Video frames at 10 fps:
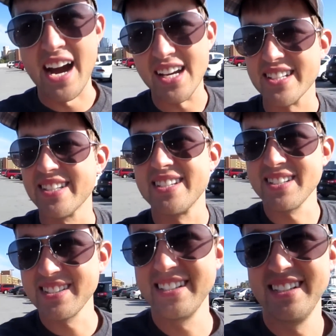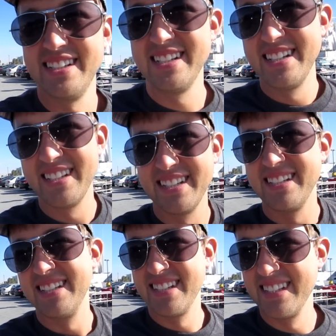iced. Caramel
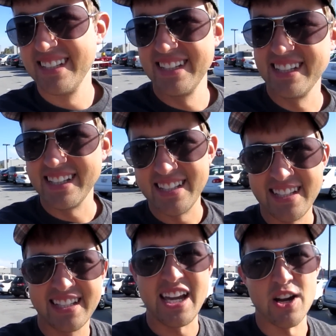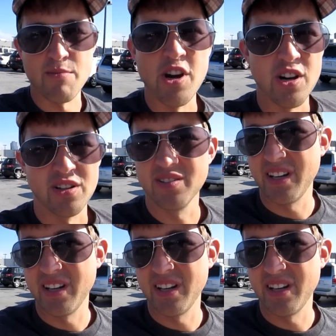macchiato. Caramel.